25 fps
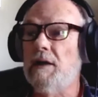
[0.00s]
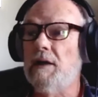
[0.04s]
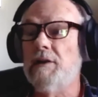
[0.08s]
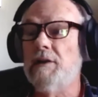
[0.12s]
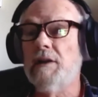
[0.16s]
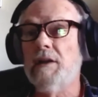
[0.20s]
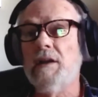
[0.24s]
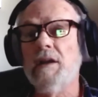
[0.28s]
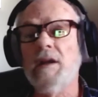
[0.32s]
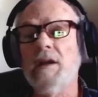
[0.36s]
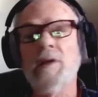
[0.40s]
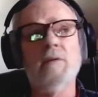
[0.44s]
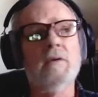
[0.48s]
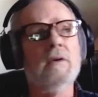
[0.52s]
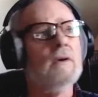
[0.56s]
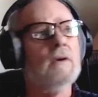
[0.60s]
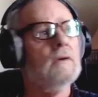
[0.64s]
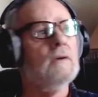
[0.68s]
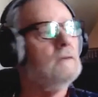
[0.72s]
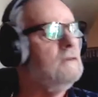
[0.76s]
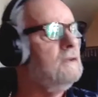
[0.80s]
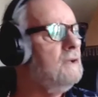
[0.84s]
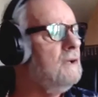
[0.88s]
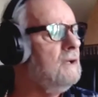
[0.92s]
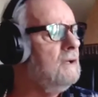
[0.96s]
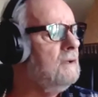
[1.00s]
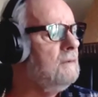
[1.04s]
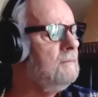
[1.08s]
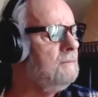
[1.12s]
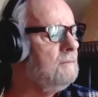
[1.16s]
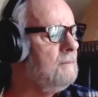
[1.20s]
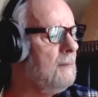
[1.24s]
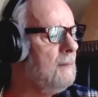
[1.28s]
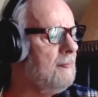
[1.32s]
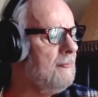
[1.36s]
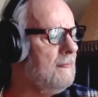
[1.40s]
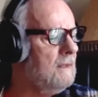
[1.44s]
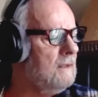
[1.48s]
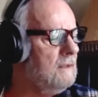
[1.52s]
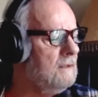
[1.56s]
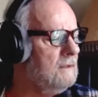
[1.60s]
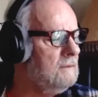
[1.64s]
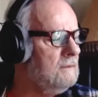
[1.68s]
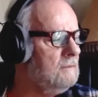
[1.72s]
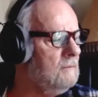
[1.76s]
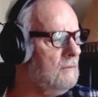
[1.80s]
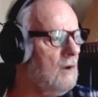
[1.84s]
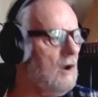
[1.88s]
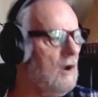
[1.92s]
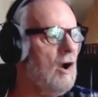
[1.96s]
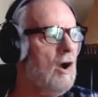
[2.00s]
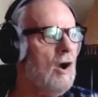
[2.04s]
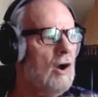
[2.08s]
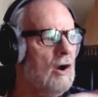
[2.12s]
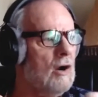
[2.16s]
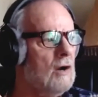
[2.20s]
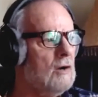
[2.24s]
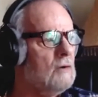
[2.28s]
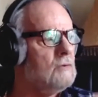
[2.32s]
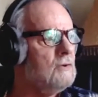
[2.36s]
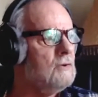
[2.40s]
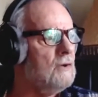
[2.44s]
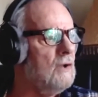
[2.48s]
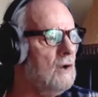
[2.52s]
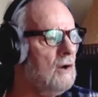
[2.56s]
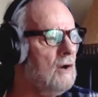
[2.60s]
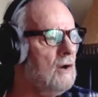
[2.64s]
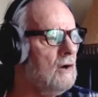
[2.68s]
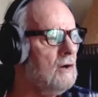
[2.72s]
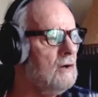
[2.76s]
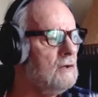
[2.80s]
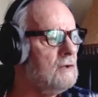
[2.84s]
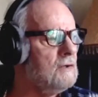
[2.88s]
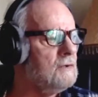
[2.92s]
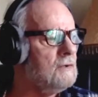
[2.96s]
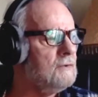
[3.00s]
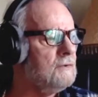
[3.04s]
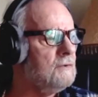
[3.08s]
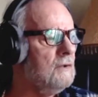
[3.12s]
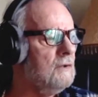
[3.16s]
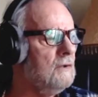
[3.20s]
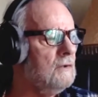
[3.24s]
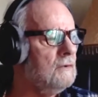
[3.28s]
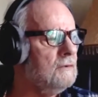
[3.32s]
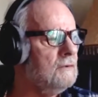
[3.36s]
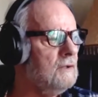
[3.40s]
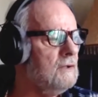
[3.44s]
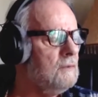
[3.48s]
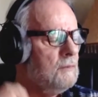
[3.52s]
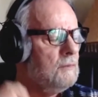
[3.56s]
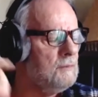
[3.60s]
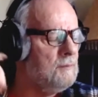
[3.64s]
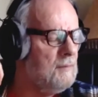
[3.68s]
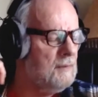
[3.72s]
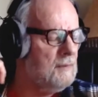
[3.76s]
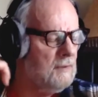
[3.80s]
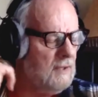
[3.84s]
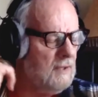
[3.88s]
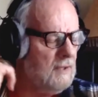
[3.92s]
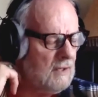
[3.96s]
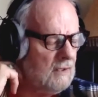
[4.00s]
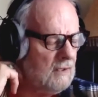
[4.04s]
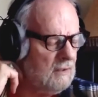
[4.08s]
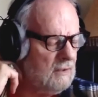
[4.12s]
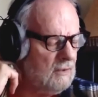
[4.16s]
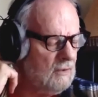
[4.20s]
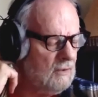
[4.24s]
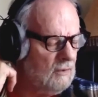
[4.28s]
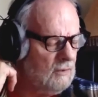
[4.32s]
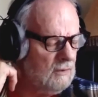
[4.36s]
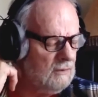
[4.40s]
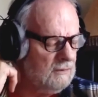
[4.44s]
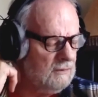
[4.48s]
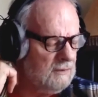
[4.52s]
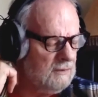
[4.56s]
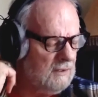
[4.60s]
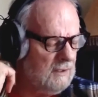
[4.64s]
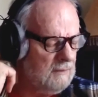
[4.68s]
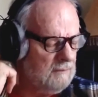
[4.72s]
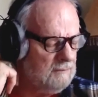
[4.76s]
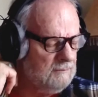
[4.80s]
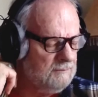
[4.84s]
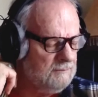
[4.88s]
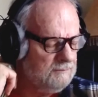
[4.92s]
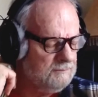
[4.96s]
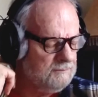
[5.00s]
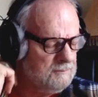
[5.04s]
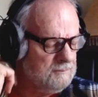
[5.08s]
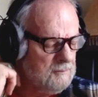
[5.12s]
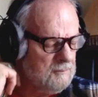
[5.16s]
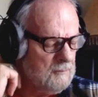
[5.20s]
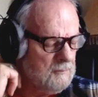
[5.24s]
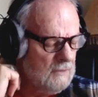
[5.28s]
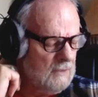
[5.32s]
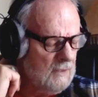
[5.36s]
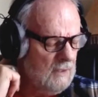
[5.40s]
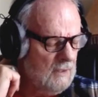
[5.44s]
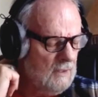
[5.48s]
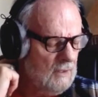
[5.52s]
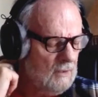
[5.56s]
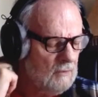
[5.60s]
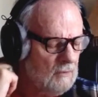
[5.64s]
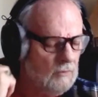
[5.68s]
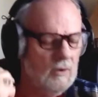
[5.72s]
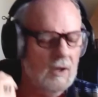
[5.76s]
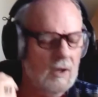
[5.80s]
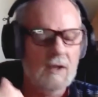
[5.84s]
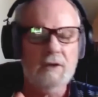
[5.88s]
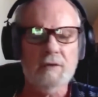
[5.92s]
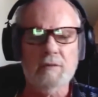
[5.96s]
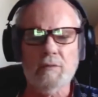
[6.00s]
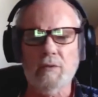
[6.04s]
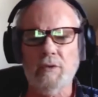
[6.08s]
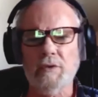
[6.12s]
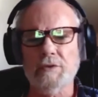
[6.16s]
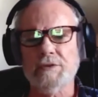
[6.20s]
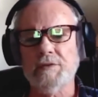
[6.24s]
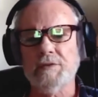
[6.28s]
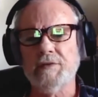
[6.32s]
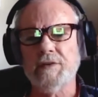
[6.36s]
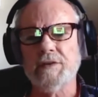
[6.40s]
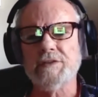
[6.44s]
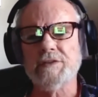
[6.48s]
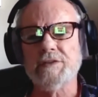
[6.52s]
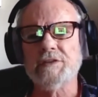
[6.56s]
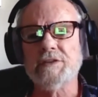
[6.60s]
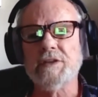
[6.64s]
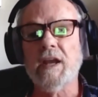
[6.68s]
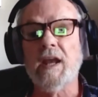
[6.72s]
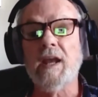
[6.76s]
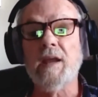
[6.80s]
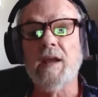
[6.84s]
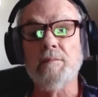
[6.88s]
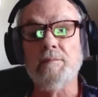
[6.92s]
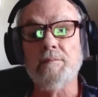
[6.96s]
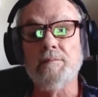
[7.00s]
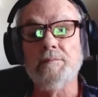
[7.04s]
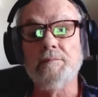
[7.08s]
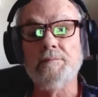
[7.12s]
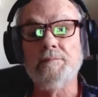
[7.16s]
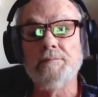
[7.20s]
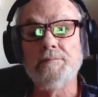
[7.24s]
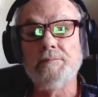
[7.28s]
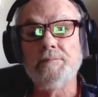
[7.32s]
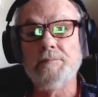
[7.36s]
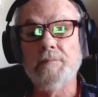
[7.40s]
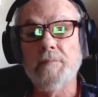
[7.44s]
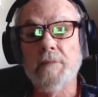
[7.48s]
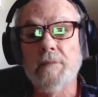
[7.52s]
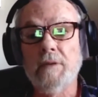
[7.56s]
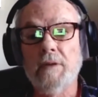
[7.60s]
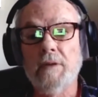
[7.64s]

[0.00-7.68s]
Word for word: and then I wrote um, uh, a hard, harder song. Did it with Manik called um, "Rock and Roll's a Vicious Game." Oh